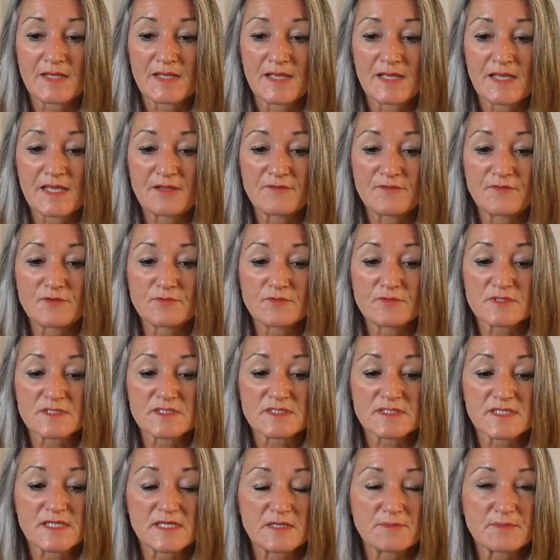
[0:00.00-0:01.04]
If you want to
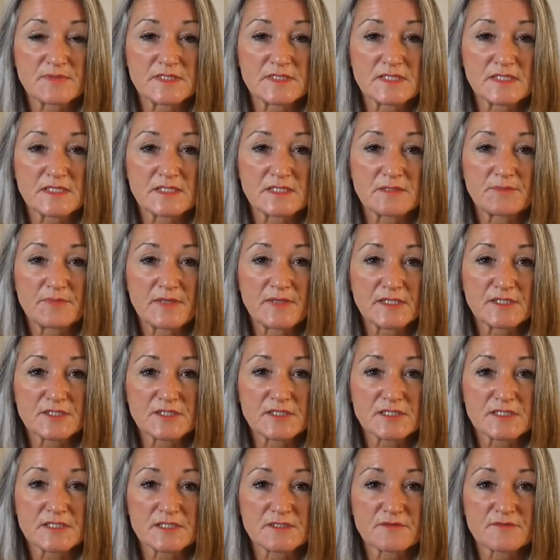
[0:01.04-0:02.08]
see any particular
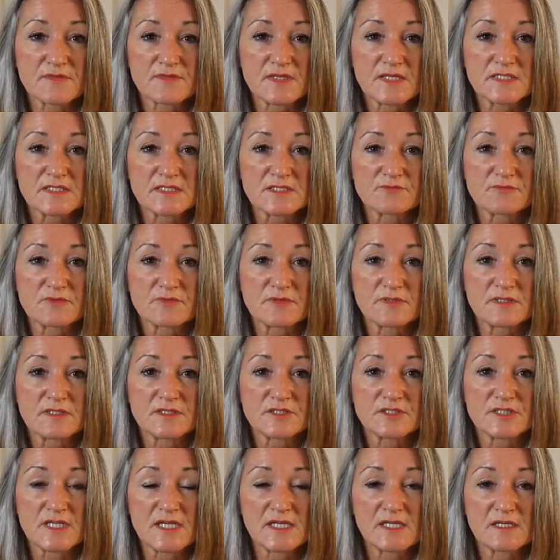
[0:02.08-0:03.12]
pictures of things that
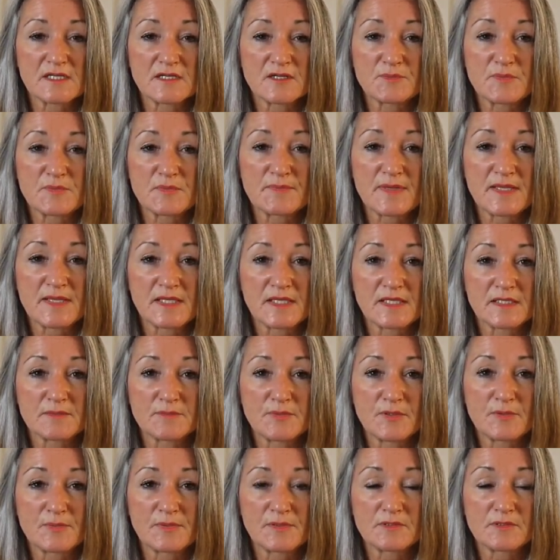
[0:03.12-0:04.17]
Jane and I have been making,
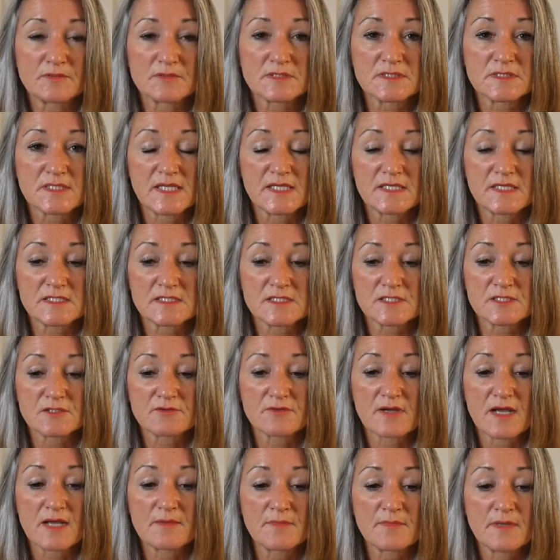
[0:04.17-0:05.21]
pop along to
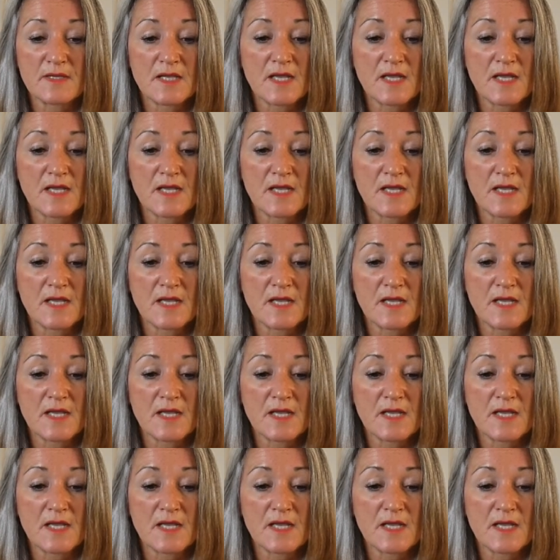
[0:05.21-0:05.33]
Instagram.